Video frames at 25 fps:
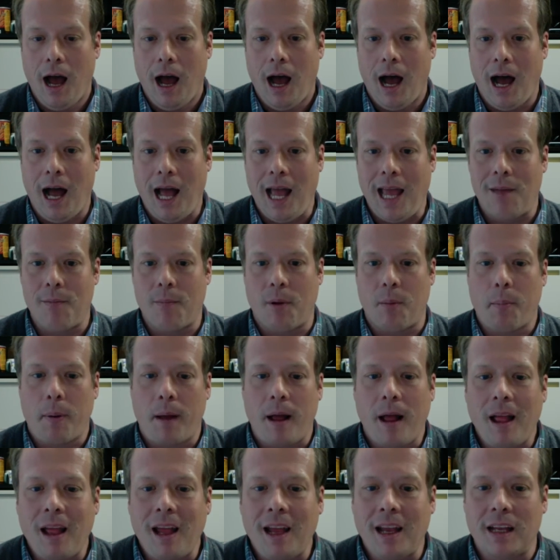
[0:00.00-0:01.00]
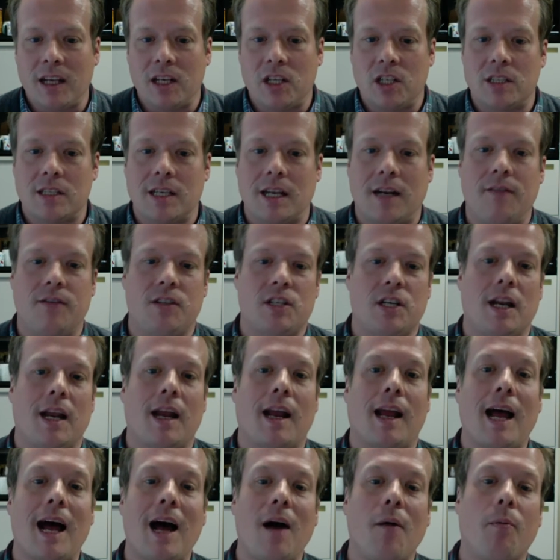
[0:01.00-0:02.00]
Uh, and by putting a set of
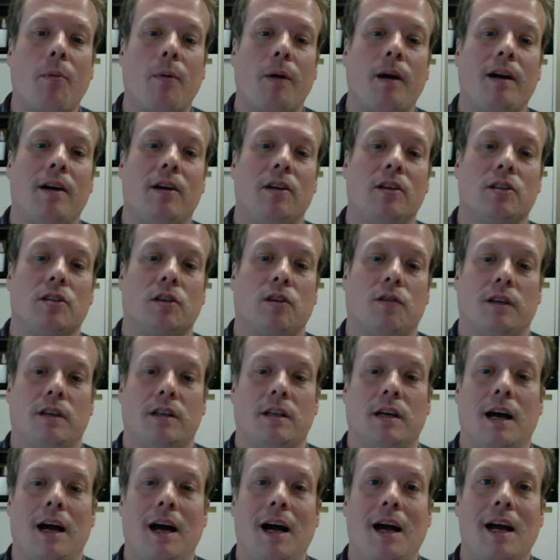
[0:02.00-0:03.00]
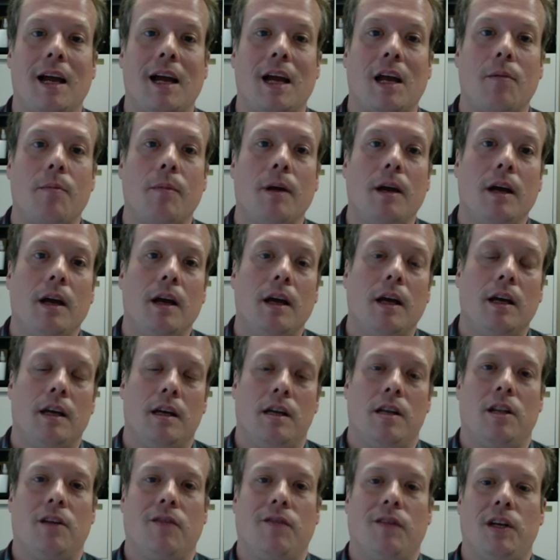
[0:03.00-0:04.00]
genetic operators over time,
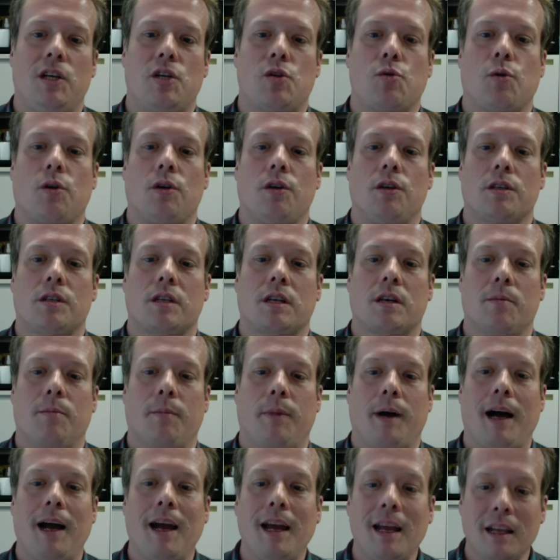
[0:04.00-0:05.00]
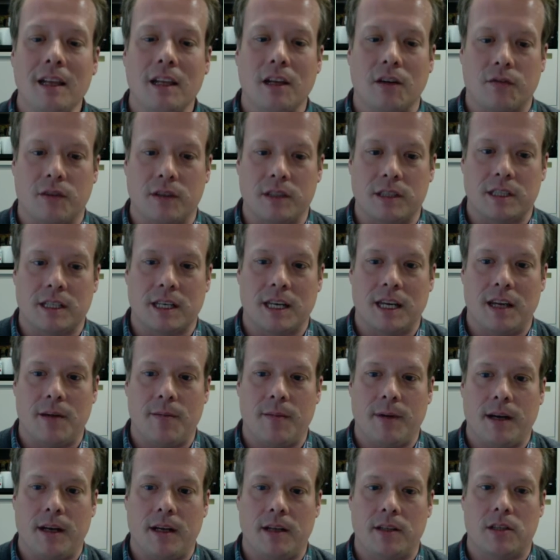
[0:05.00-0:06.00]
individuals combine different
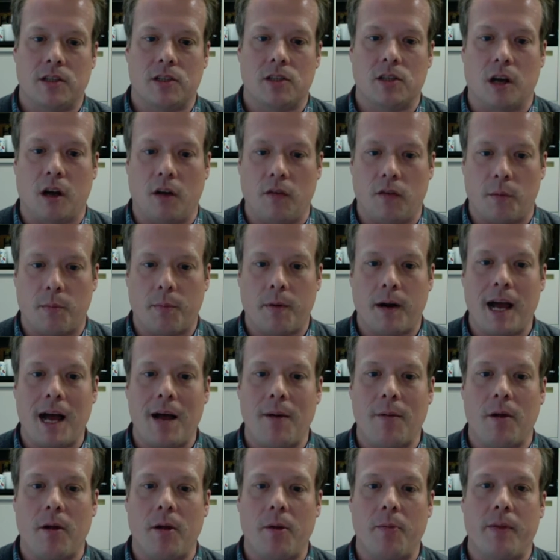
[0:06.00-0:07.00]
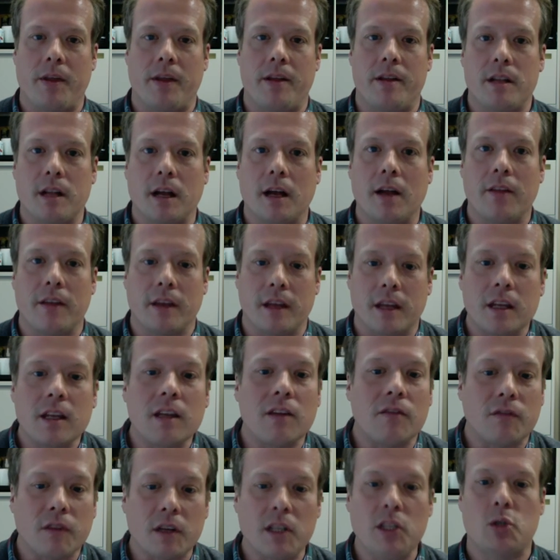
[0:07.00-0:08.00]
schema to solve a problem that none of the
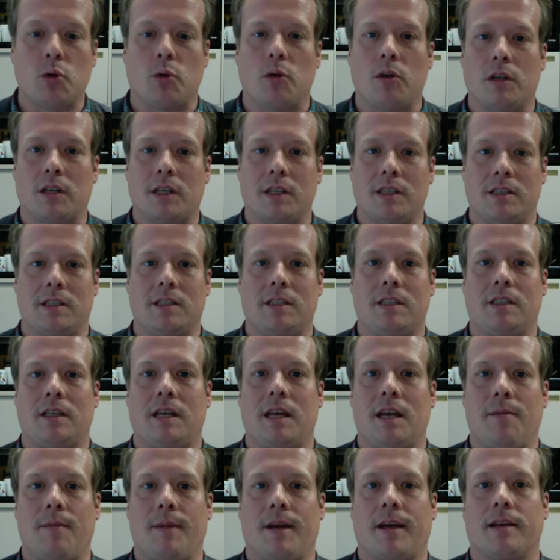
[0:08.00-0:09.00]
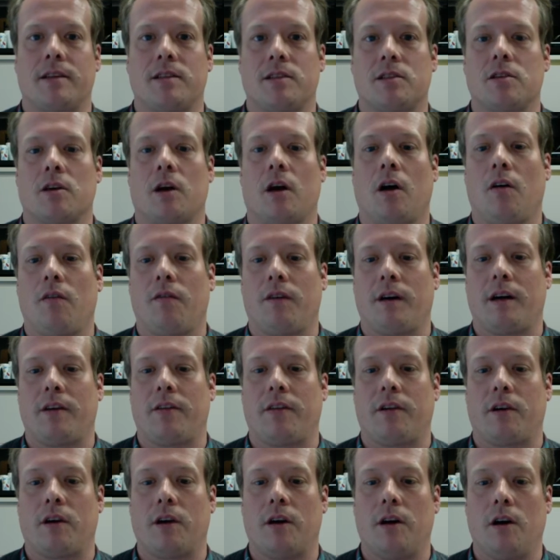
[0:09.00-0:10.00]
individual schema can solve on
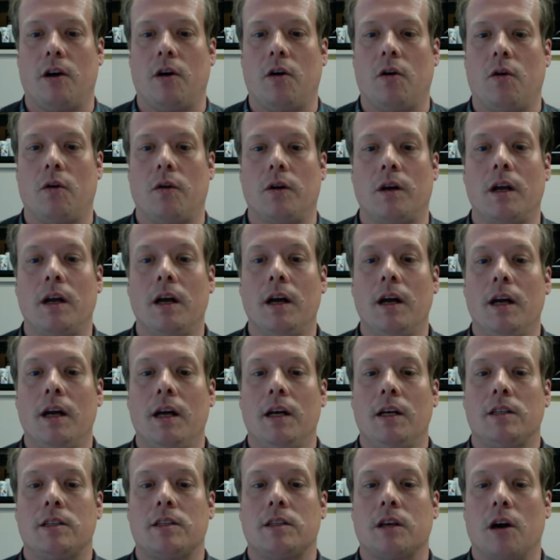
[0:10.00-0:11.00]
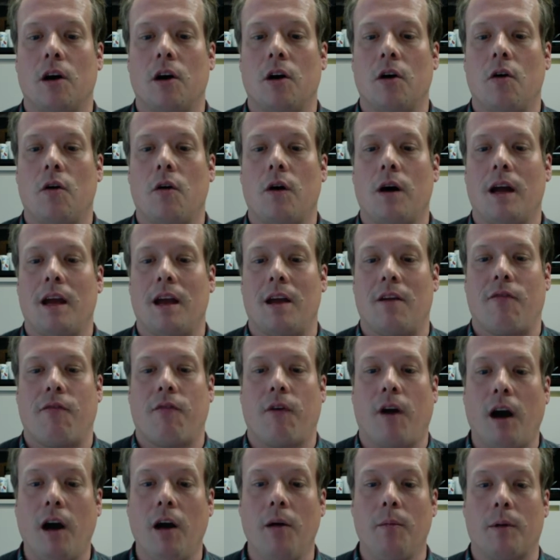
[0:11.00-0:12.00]
their own. So a
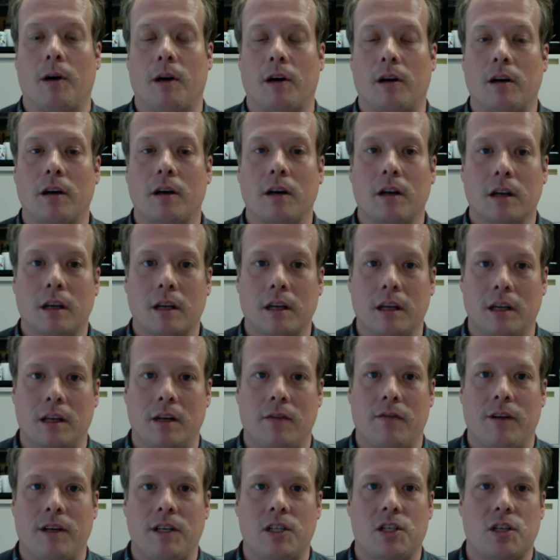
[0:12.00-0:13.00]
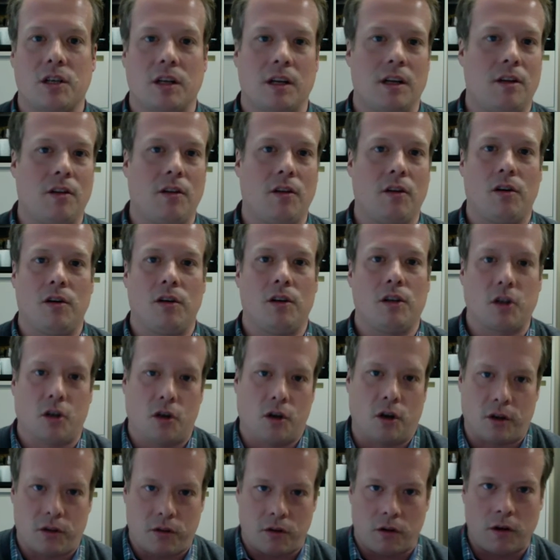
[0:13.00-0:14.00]
farmer can eventually learn to
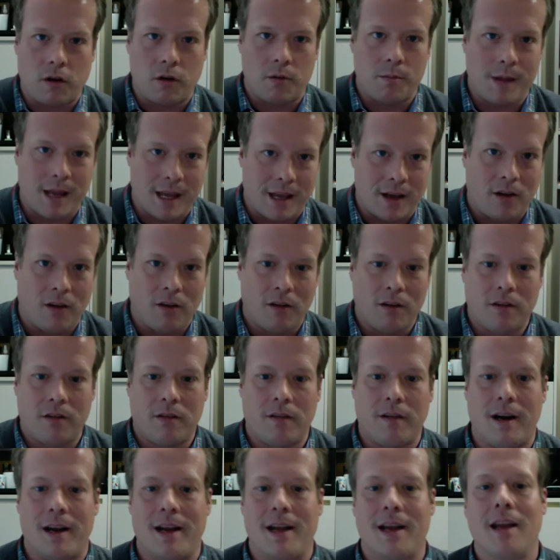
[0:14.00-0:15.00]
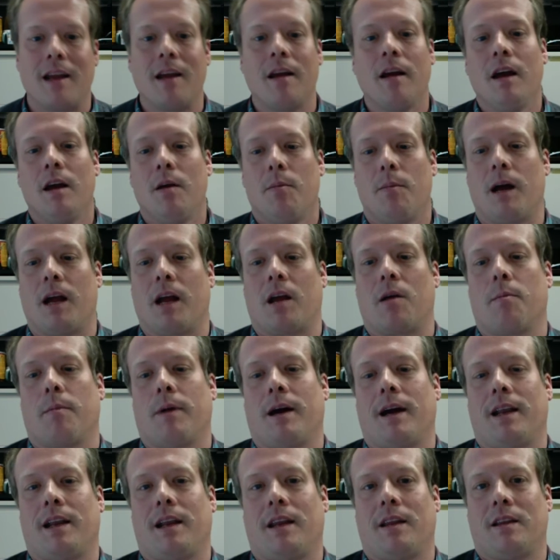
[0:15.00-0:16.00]
cook their own meal, right, by
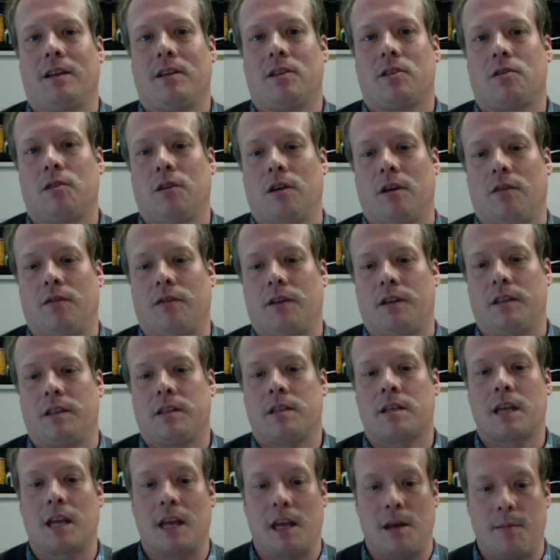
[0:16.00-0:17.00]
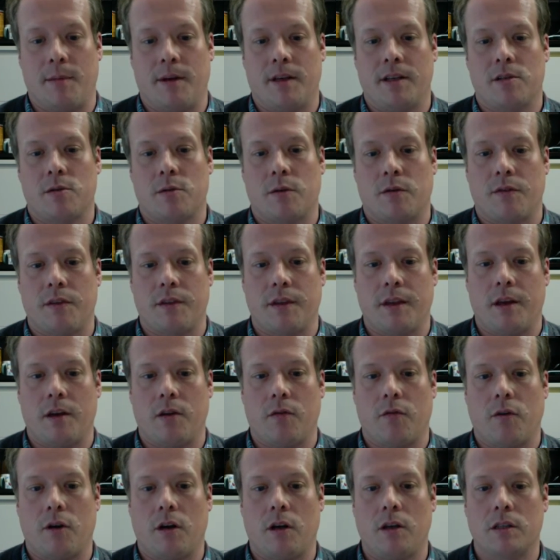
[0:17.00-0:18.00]
combining these two different schemas within the
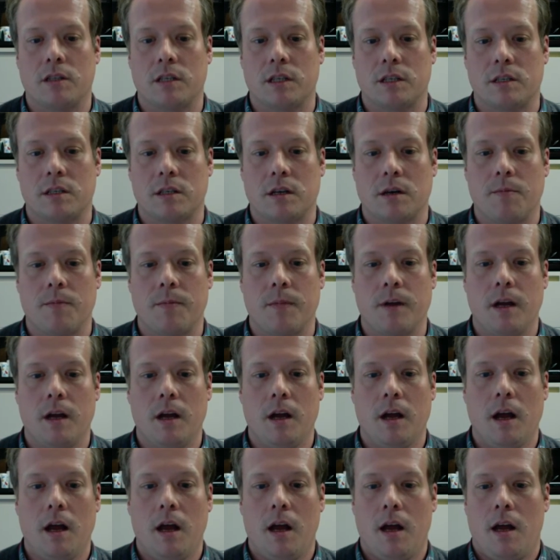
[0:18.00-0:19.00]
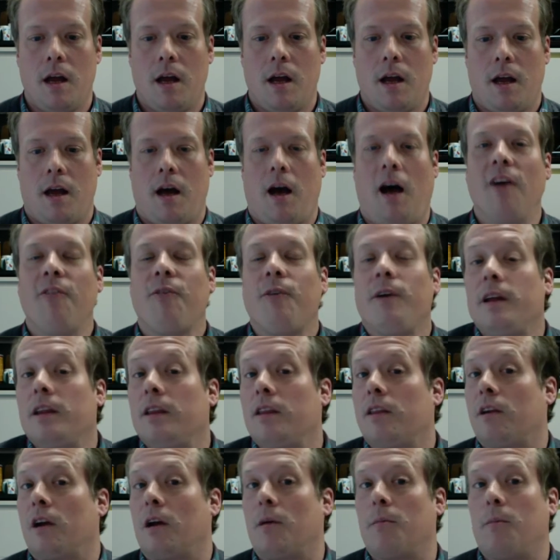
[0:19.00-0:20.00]
overall system often there are